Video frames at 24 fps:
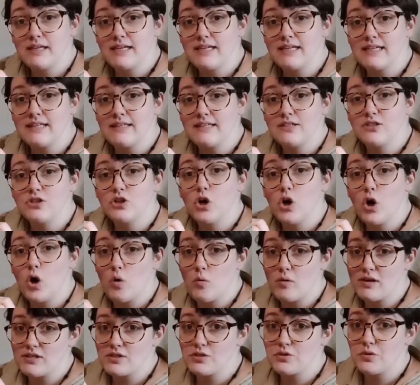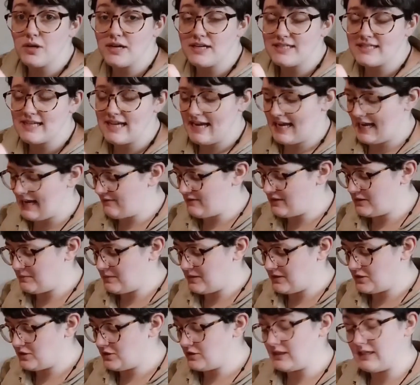These are always great to have,
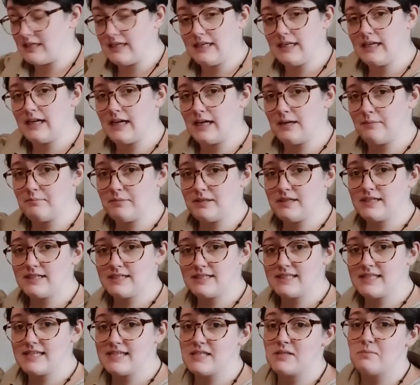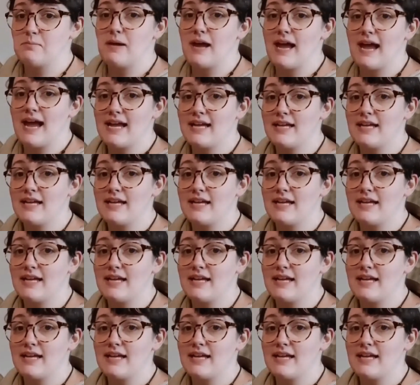especially because this bag